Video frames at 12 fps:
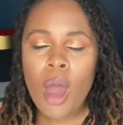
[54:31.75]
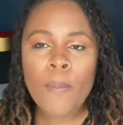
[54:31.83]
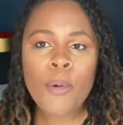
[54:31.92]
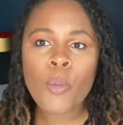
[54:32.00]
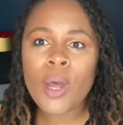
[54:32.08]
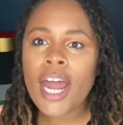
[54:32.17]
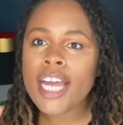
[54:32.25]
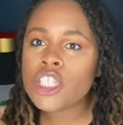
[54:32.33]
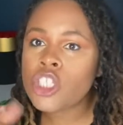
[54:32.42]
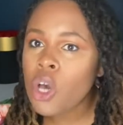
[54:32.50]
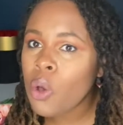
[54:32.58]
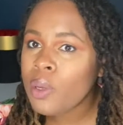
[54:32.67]
But what I
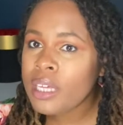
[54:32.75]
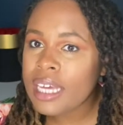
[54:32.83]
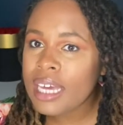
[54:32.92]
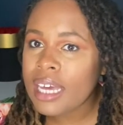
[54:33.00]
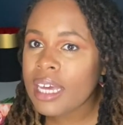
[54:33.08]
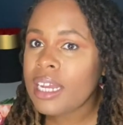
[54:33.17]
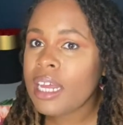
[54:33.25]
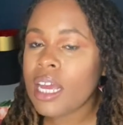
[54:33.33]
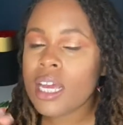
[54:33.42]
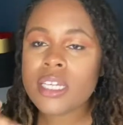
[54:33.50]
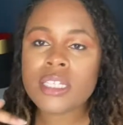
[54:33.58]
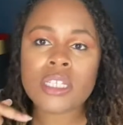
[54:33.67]
don't get
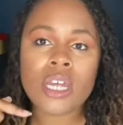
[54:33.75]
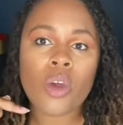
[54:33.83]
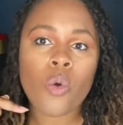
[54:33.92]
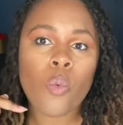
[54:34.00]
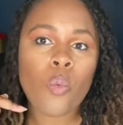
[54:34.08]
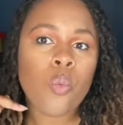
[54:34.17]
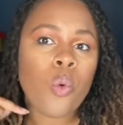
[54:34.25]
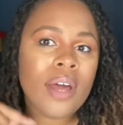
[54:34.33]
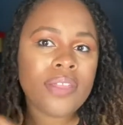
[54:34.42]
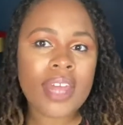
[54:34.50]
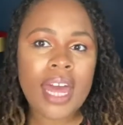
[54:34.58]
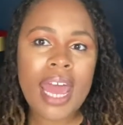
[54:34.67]
is
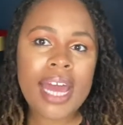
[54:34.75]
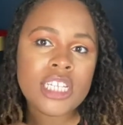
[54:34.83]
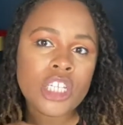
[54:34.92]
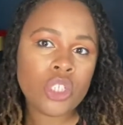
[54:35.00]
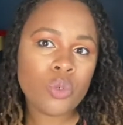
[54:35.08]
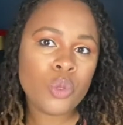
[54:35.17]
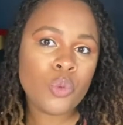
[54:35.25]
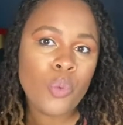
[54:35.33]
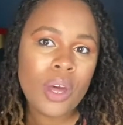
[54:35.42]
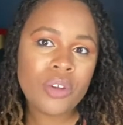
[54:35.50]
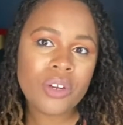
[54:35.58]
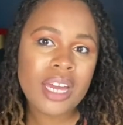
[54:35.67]
what that has to do with
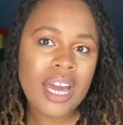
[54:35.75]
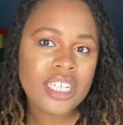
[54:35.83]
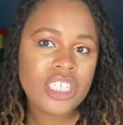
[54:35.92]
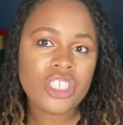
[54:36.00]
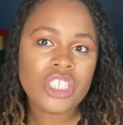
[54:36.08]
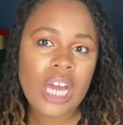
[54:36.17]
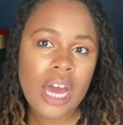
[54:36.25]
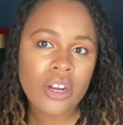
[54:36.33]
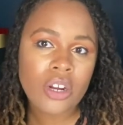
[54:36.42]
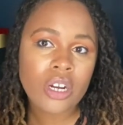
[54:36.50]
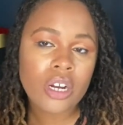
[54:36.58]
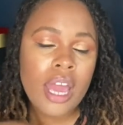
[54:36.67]
whether or not he shot
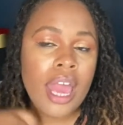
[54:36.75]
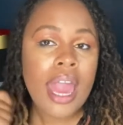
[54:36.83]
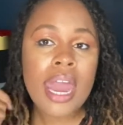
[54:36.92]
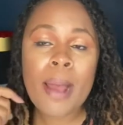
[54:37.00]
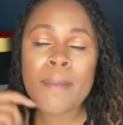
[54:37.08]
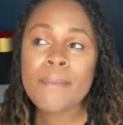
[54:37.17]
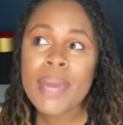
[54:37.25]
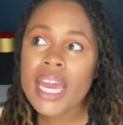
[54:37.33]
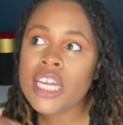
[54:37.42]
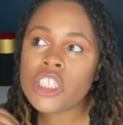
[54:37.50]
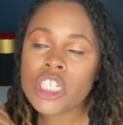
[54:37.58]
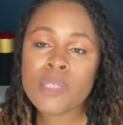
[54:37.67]
her. And I
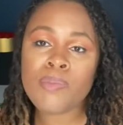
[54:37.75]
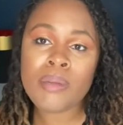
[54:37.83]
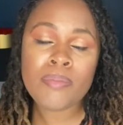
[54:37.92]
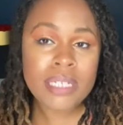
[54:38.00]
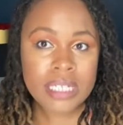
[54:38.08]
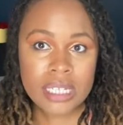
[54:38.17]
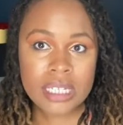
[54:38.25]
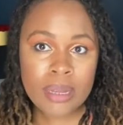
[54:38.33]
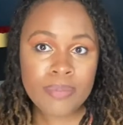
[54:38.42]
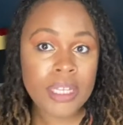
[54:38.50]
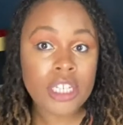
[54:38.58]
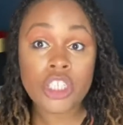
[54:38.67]
may just be missing
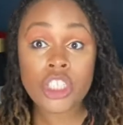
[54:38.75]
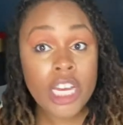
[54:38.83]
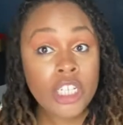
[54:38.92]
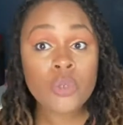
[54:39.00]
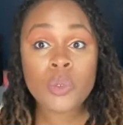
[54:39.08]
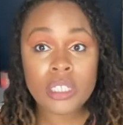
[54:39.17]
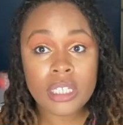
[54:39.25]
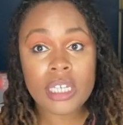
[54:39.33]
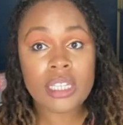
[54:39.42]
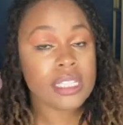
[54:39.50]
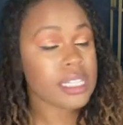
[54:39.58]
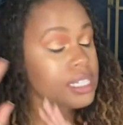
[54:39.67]
something. Genuinely,
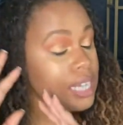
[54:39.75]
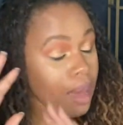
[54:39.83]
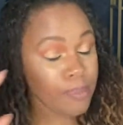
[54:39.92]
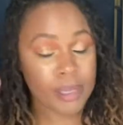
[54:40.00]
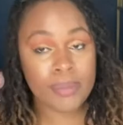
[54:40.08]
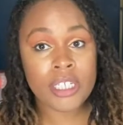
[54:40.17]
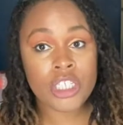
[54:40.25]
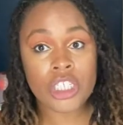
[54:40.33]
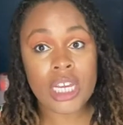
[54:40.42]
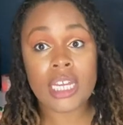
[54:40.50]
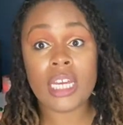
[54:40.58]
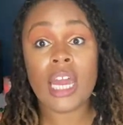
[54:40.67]
this is not me being
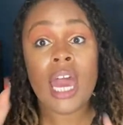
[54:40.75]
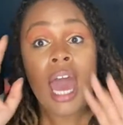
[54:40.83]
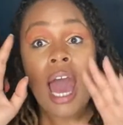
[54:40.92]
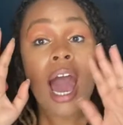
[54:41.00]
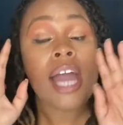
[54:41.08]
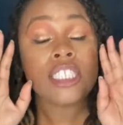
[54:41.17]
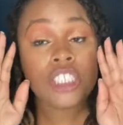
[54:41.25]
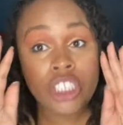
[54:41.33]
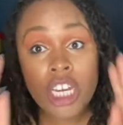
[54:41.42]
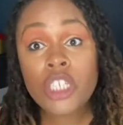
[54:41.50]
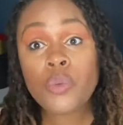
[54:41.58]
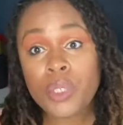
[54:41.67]
shady. I
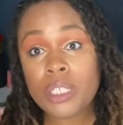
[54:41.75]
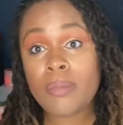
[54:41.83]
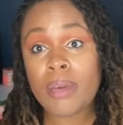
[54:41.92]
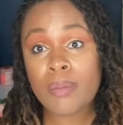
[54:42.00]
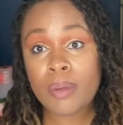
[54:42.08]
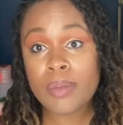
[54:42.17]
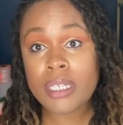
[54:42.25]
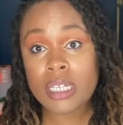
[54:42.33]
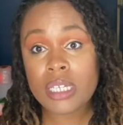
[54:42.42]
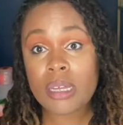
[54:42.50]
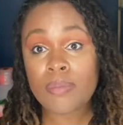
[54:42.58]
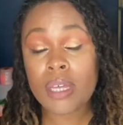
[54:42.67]
genuinely may be missing
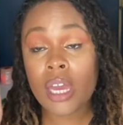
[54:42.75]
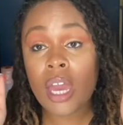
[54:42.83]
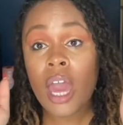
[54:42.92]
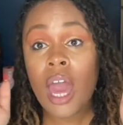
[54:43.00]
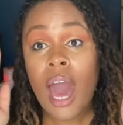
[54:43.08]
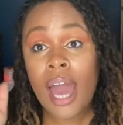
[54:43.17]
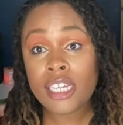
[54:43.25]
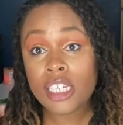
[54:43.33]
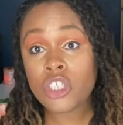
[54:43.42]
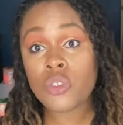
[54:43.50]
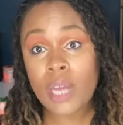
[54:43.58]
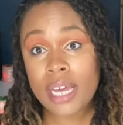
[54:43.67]
something. I
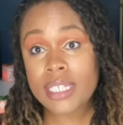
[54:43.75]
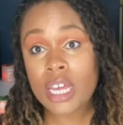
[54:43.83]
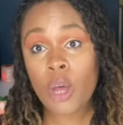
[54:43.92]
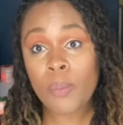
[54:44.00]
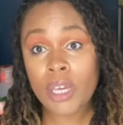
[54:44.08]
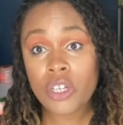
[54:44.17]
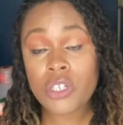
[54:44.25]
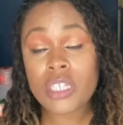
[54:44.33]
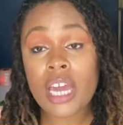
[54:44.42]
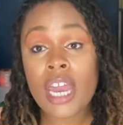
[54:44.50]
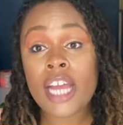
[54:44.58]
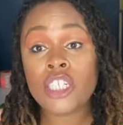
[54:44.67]
need you guys to help me
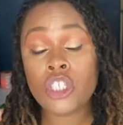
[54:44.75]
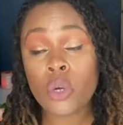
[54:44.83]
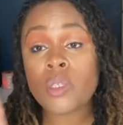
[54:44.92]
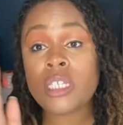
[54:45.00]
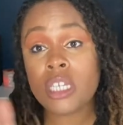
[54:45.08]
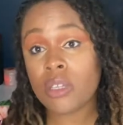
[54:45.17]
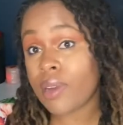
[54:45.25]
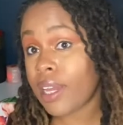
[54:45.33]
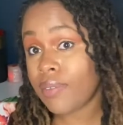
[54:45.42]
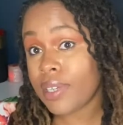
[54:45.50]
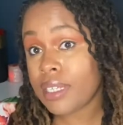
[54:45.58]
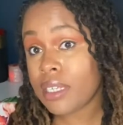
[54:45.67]
understand. I don't see the
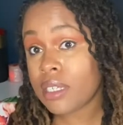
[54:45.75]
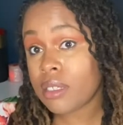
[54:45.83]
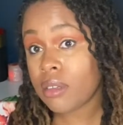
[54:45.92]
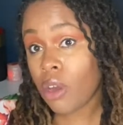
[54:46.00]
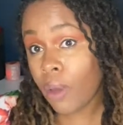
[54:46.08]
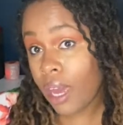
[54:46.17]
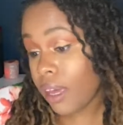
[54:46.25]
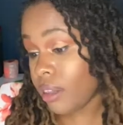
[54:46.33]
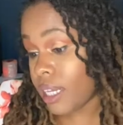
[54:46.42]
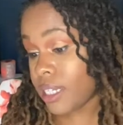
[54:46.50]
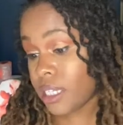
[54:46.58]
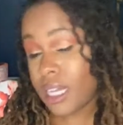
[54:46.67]
relevance. Okay,
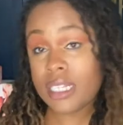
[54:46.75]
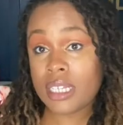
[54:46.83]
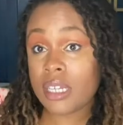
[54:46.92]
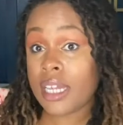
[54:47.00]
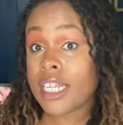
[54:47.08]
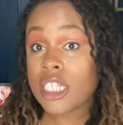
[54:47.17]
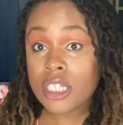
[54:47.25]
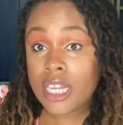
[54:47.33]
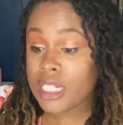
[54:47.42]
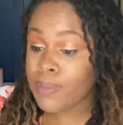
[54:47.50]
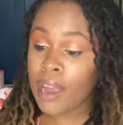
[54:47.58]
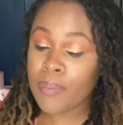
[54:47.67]
that's it.
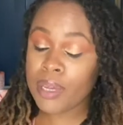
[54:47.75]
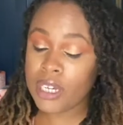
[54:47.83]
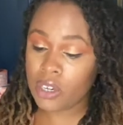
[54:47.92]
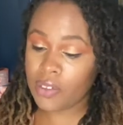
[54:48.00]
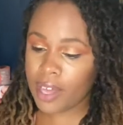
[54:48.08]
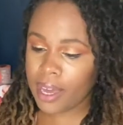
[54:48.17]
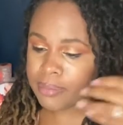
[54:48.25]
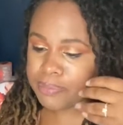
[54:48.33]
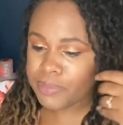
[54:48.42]
That's my opinion on that.